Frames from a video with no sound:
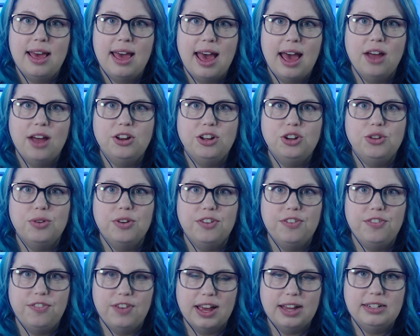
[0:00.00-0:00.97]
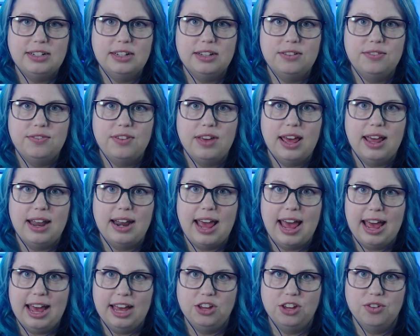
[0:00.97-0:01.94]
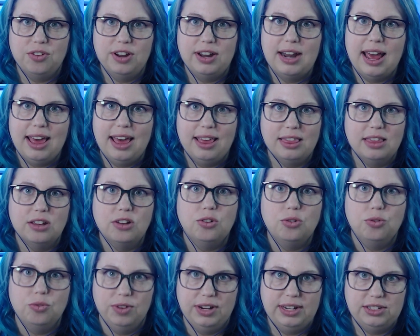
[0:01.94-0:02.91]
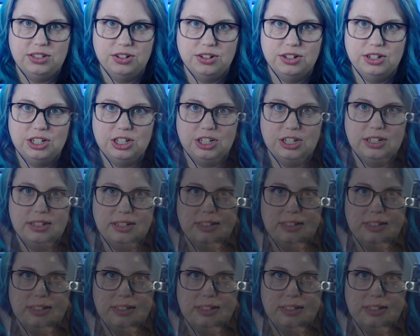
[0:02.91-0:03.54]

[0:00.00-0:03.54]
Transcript: how to do effective and accurate ethical research.